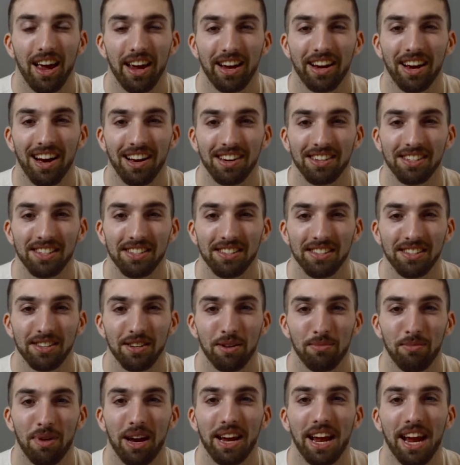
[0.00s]
Hey guys,
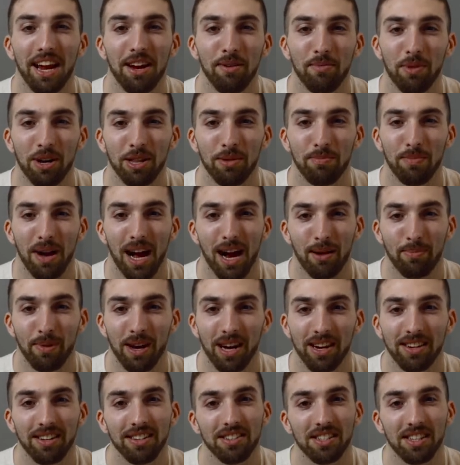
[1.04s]
my 8-month
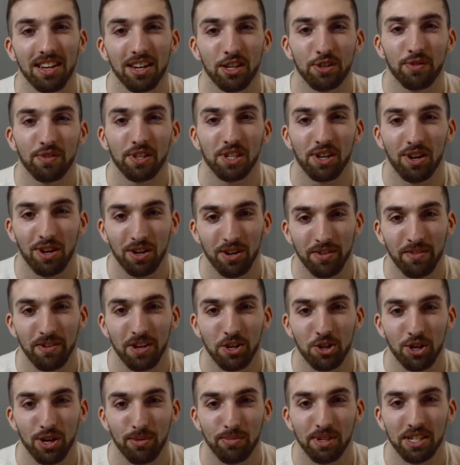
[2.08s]
backpacking slash photography
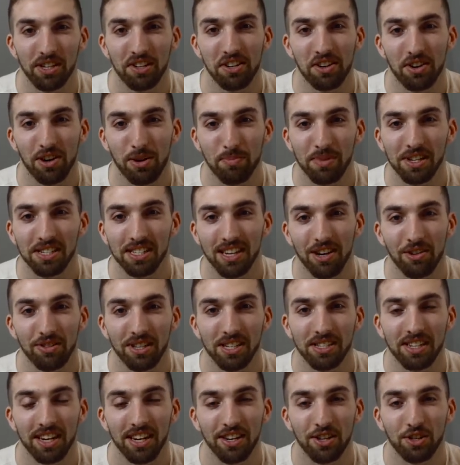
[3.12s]
trip to Europe and
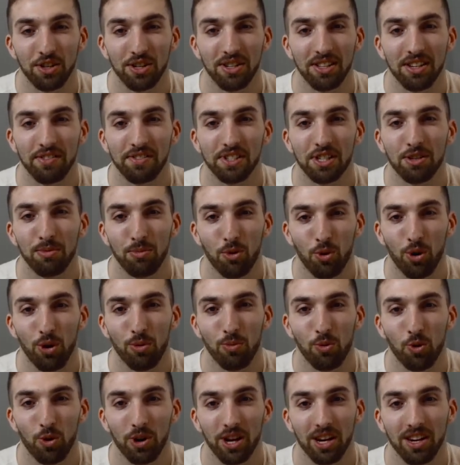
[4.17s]
Southeast Asia leaves tomorrow
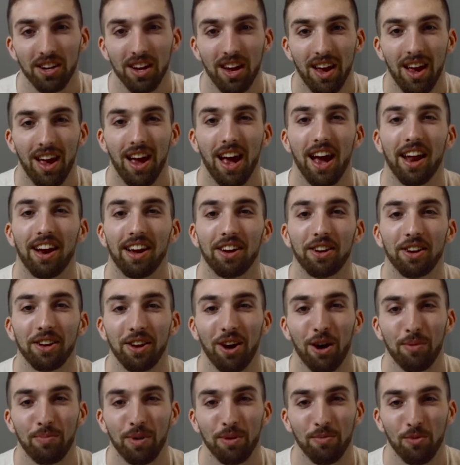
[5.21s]
morning, and I could
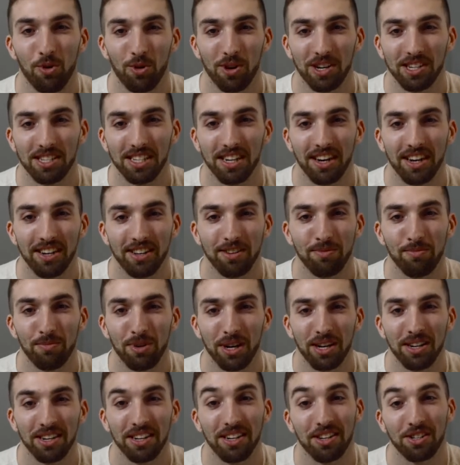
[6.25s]
not be more excited,
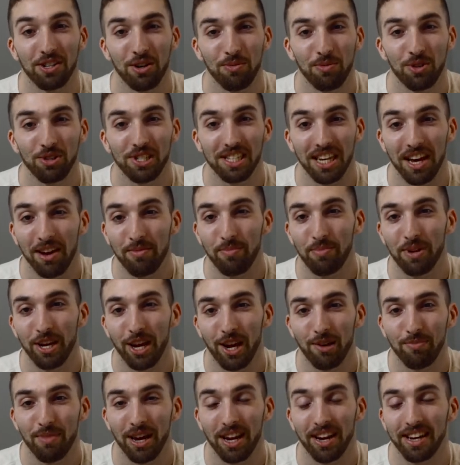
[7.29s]
but it's almost 10
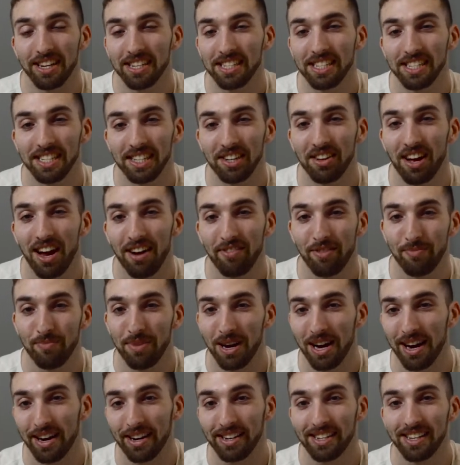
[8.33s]
p.m. and I still haven't
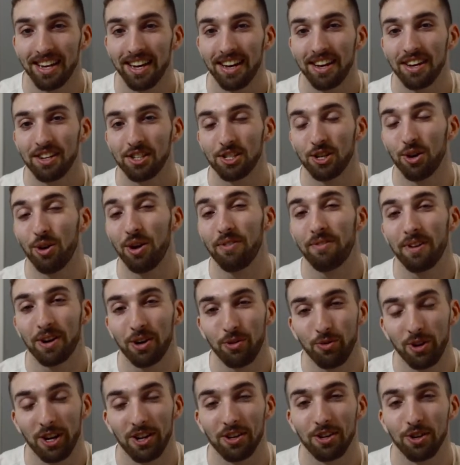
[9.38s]
packed, so I
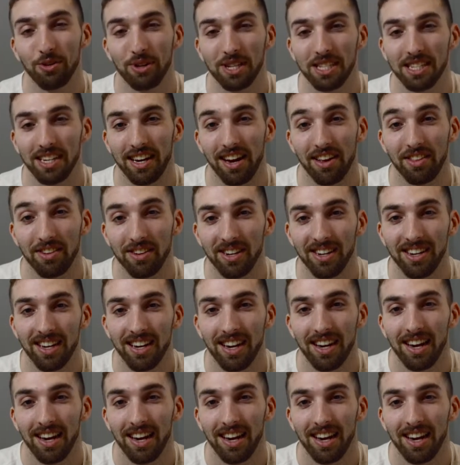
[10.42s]
figured we could do it together.